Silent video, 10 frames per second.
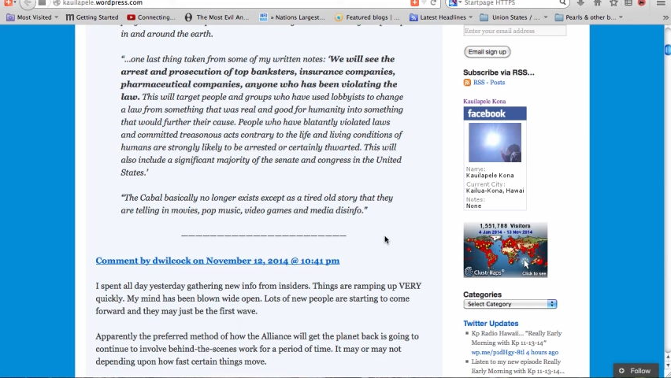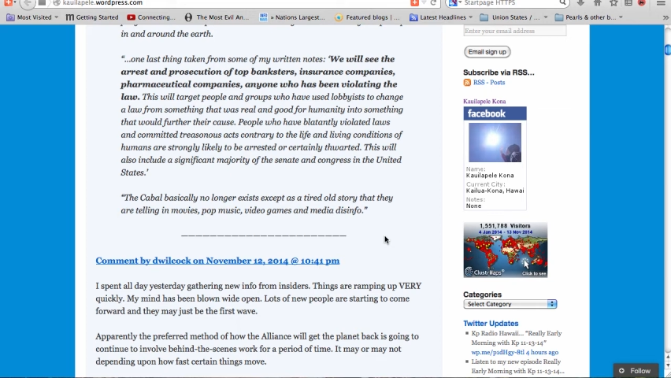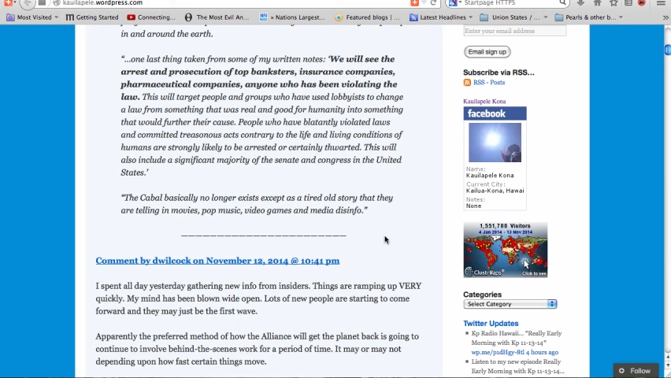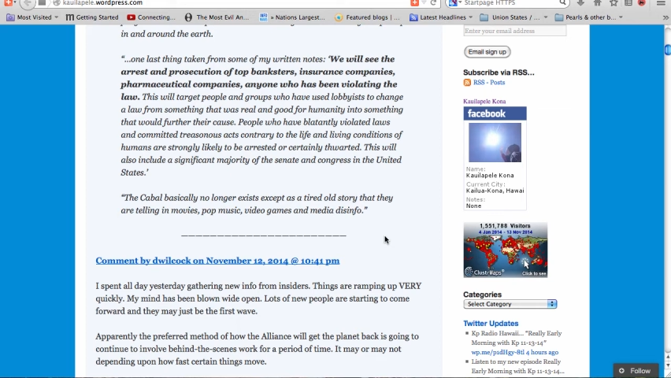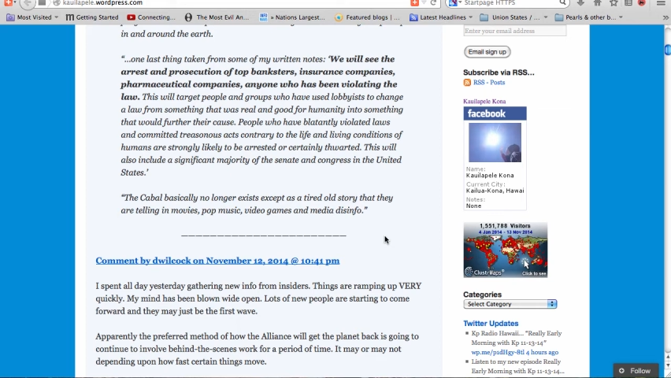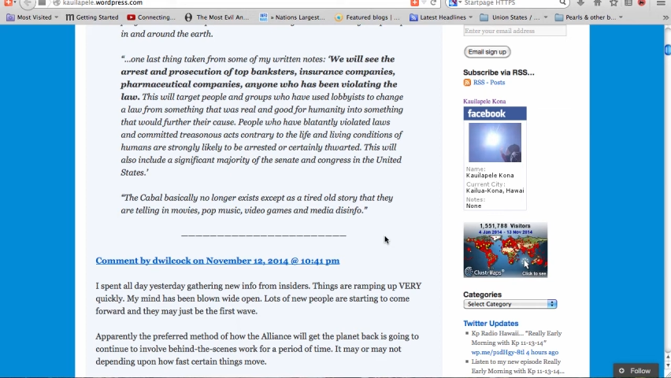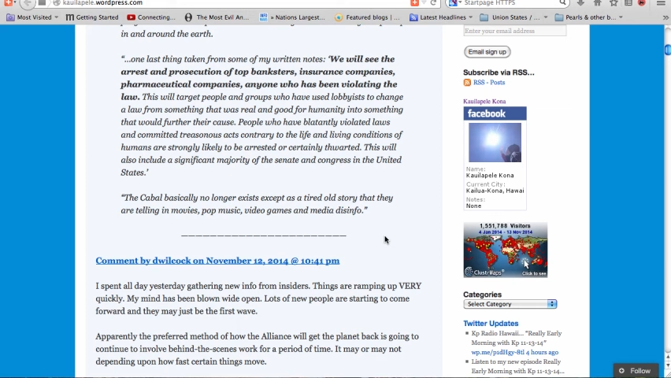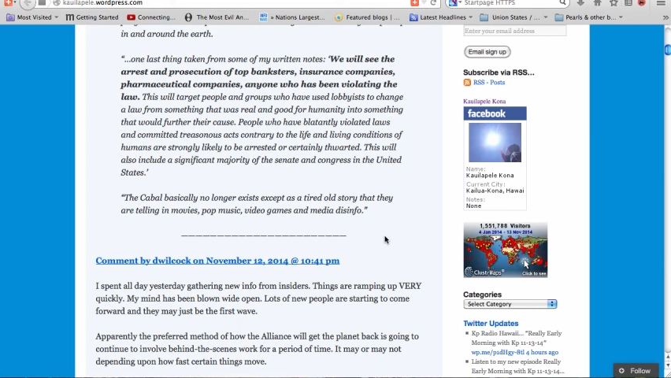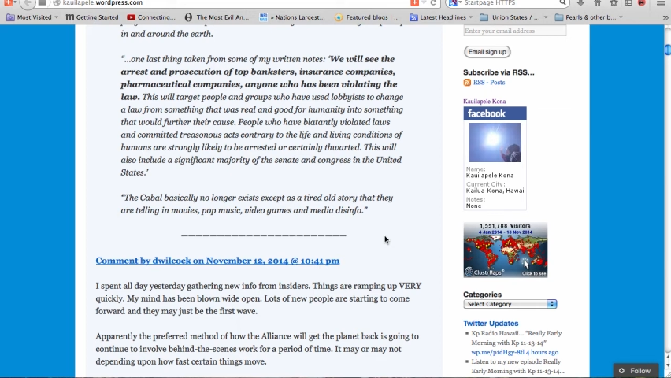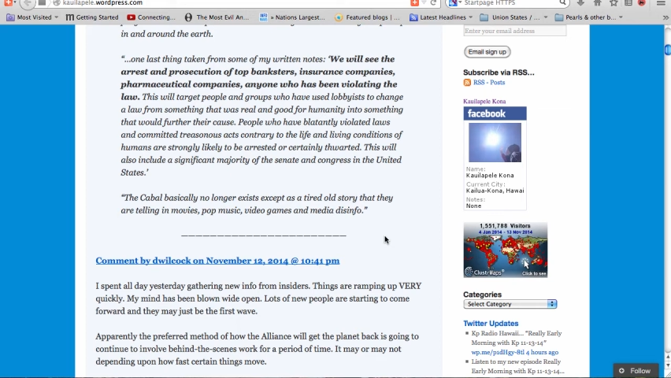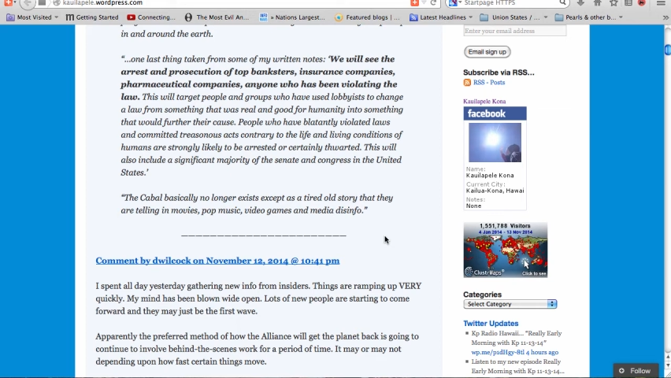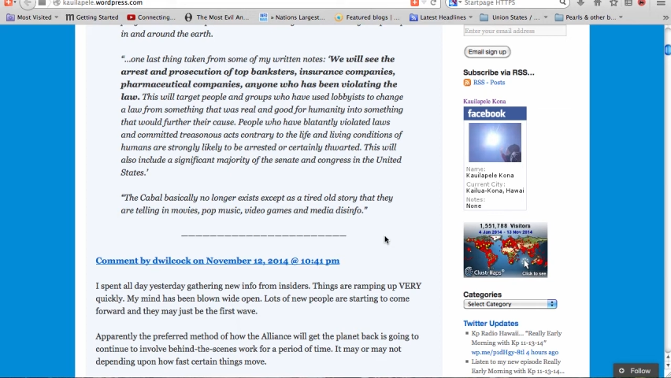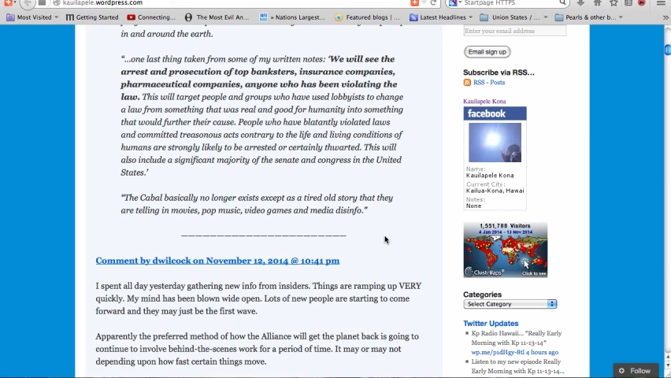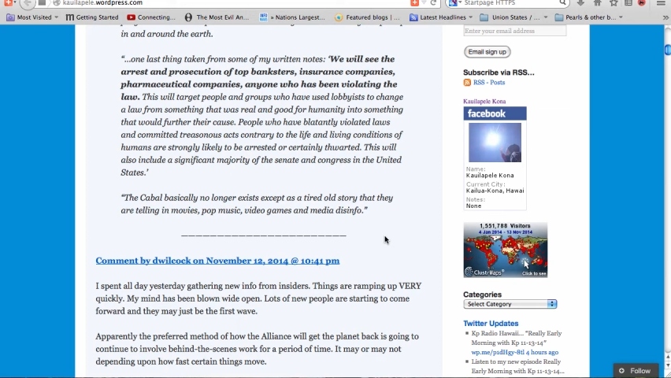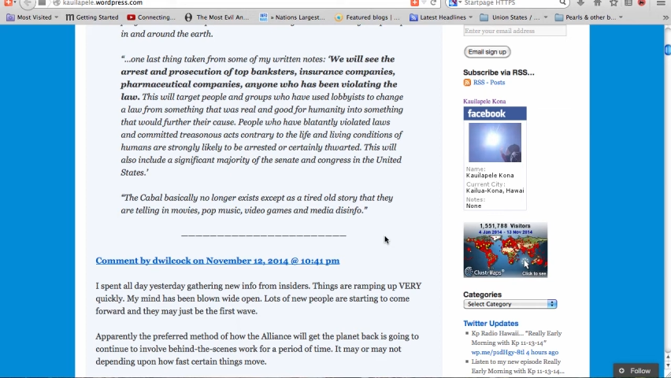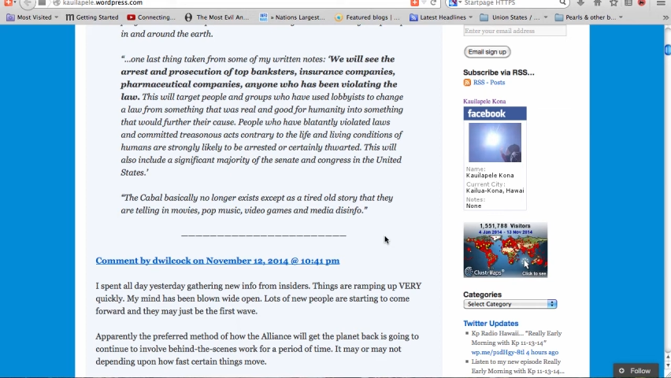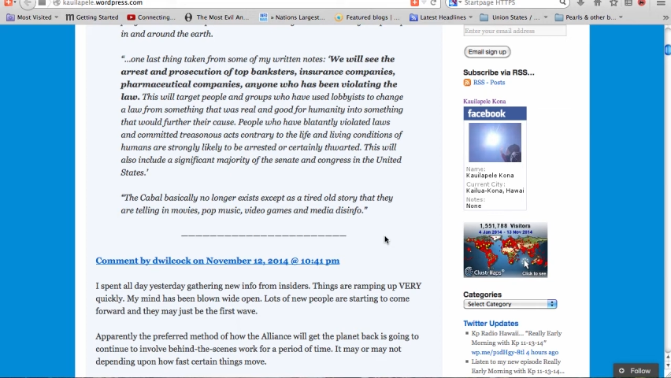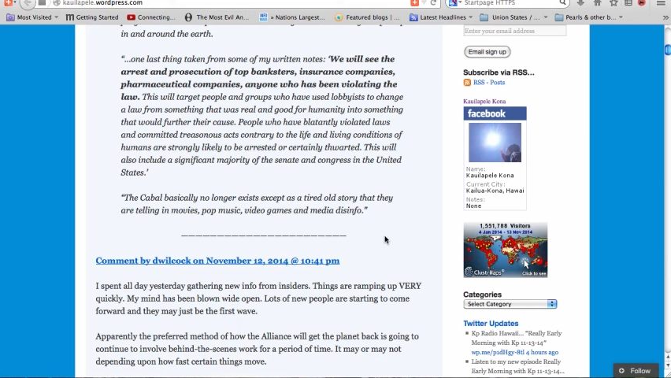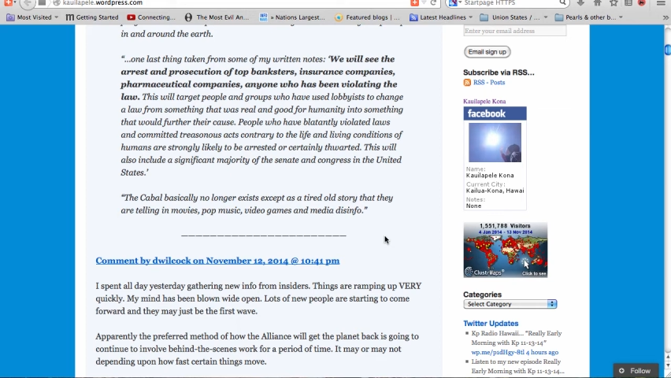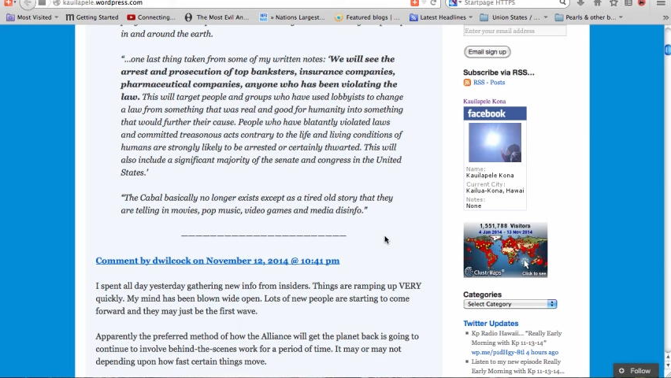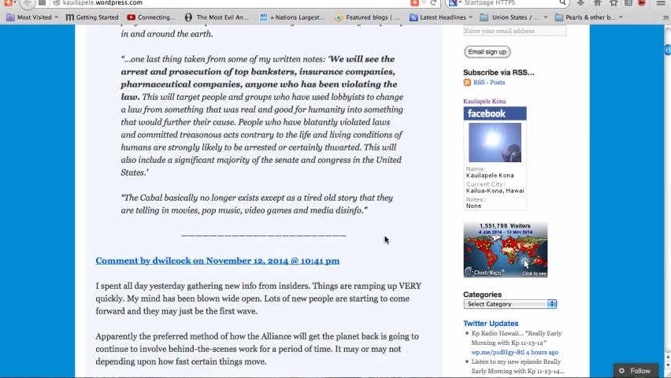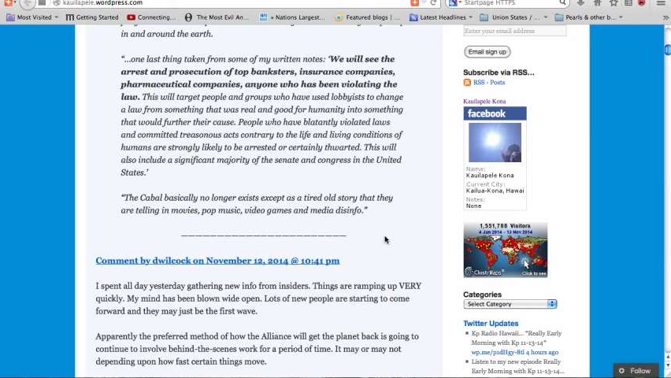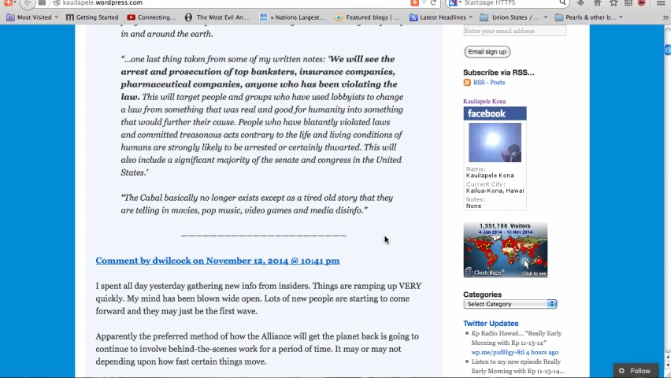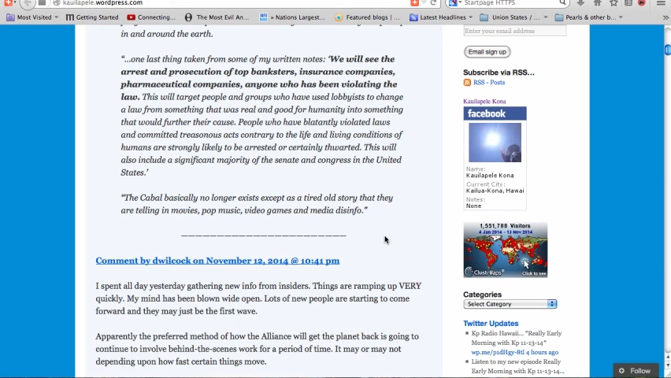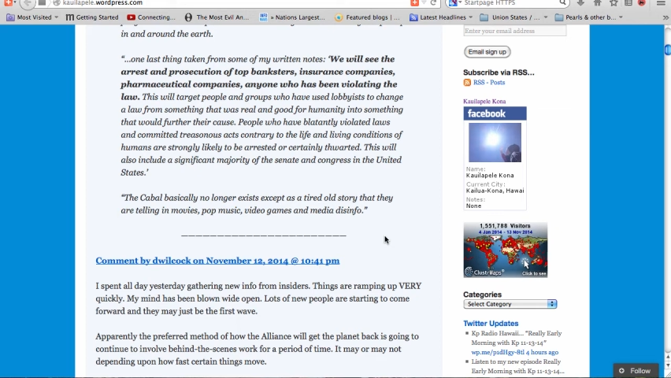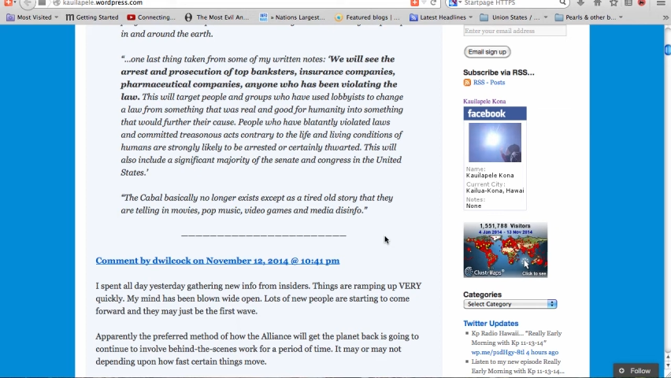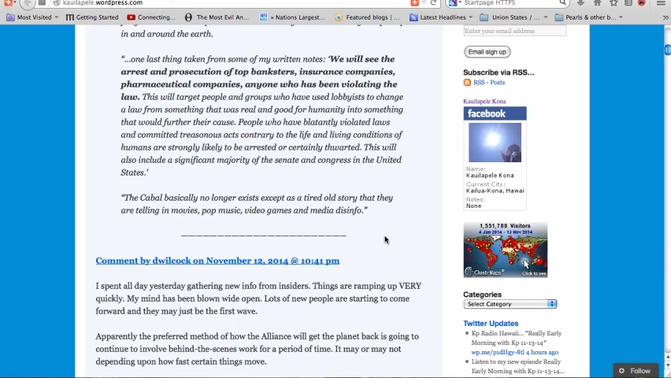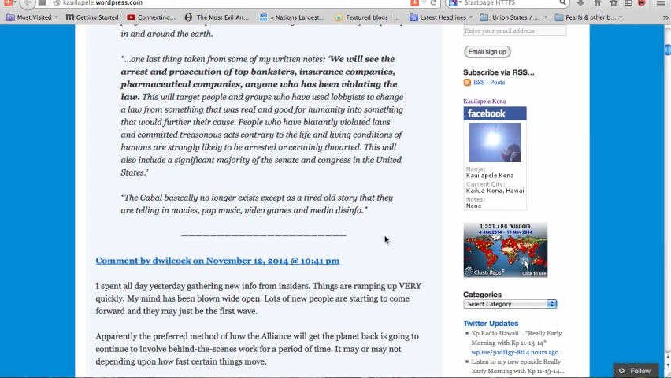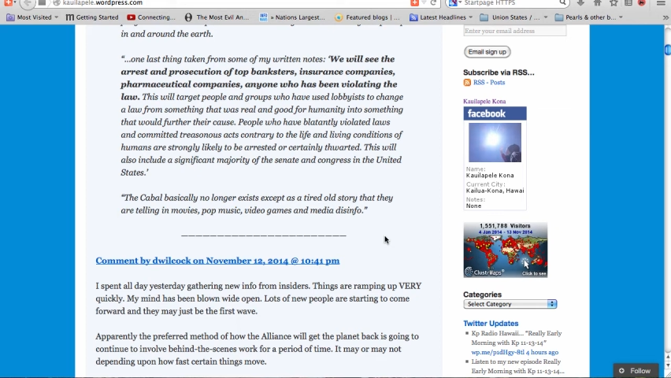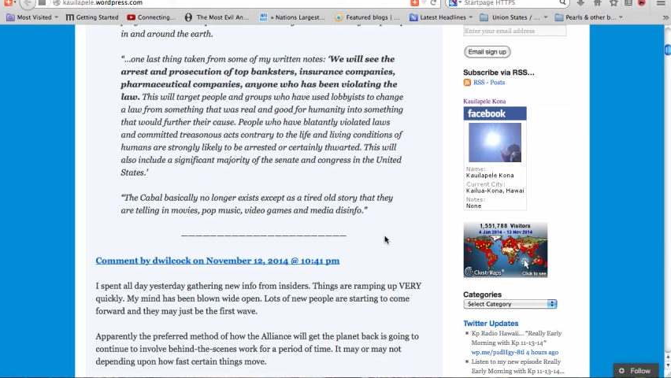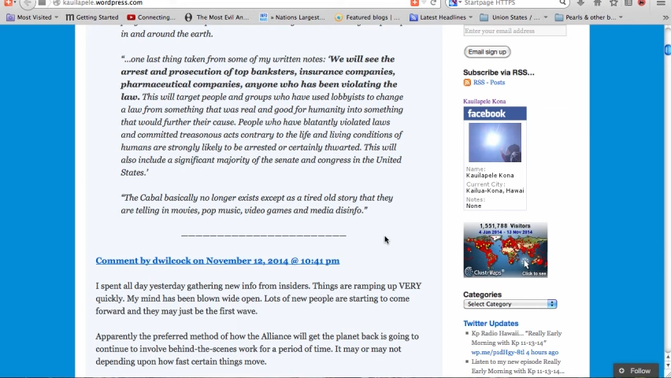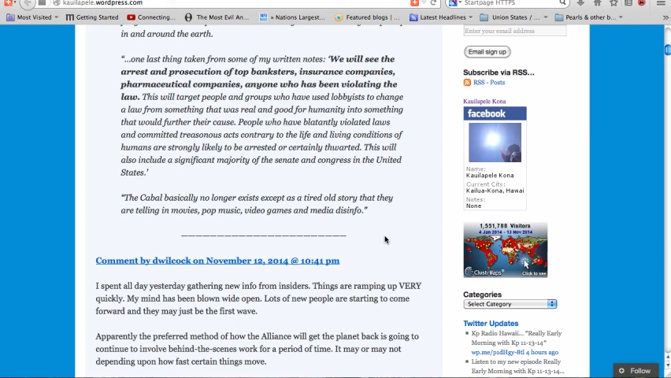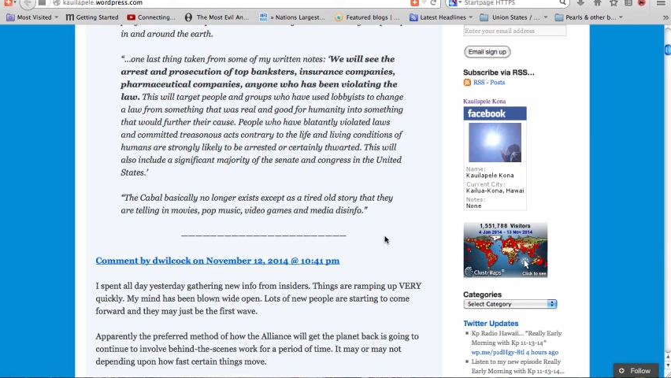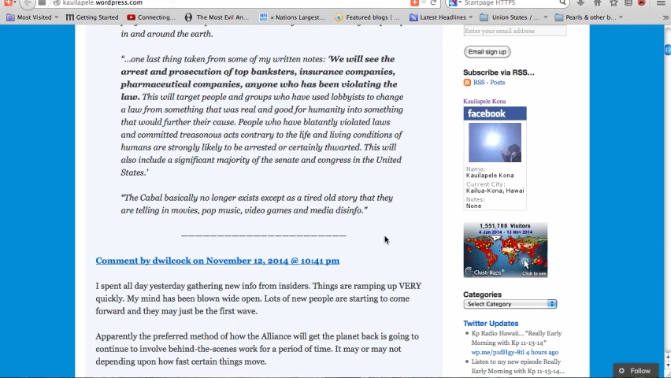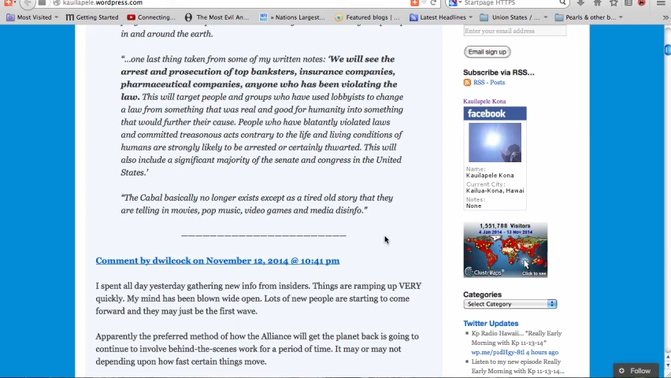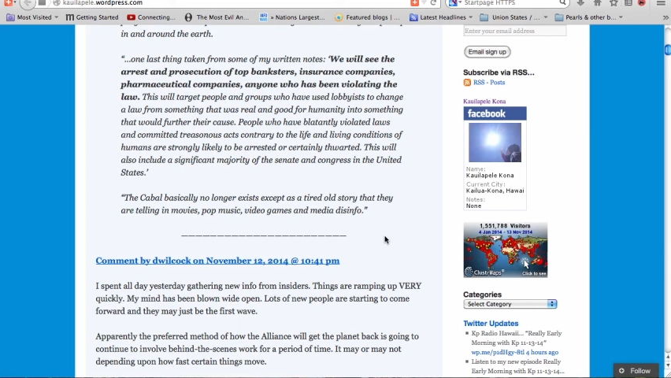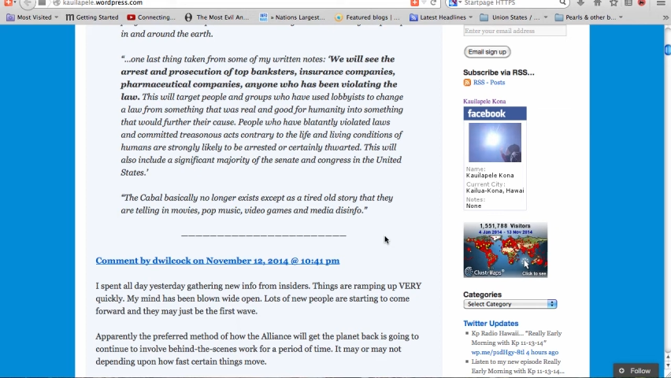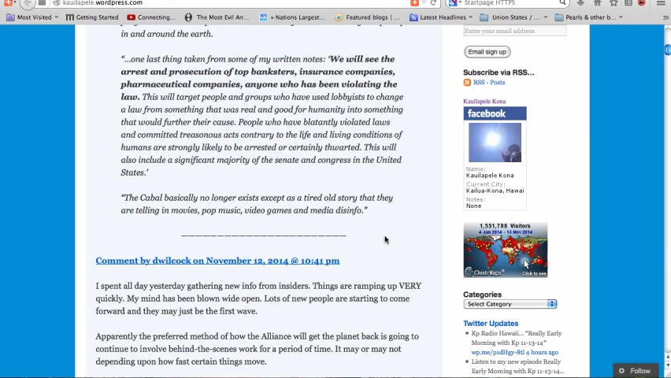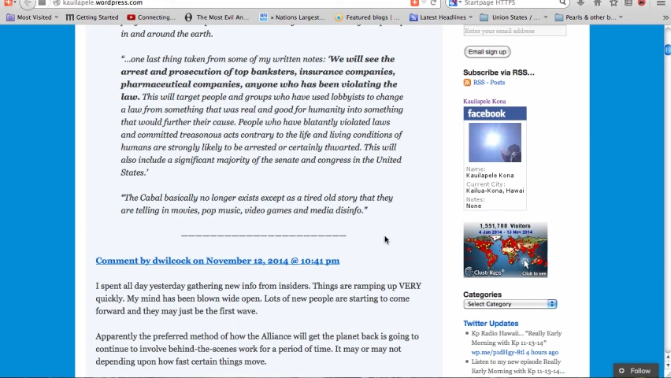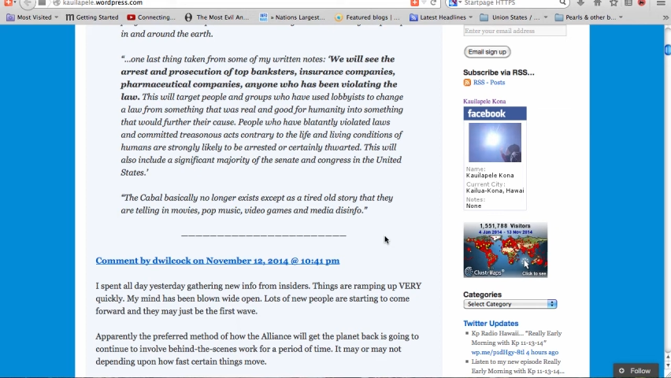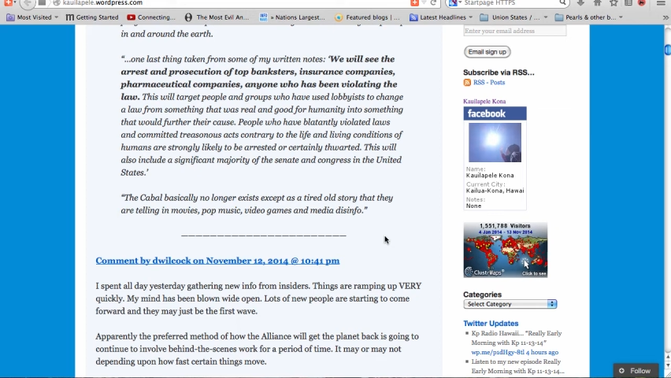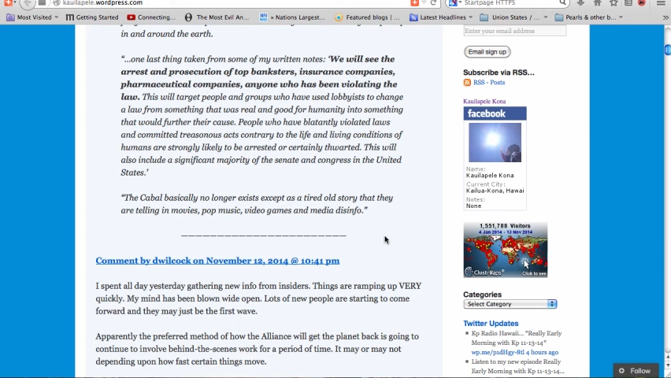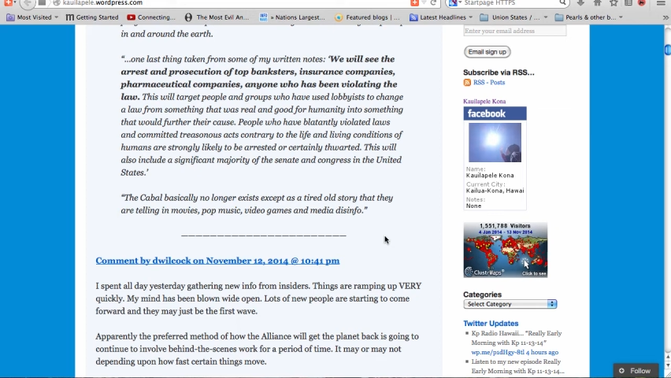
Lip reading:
No face is visible, so there are no lips to read.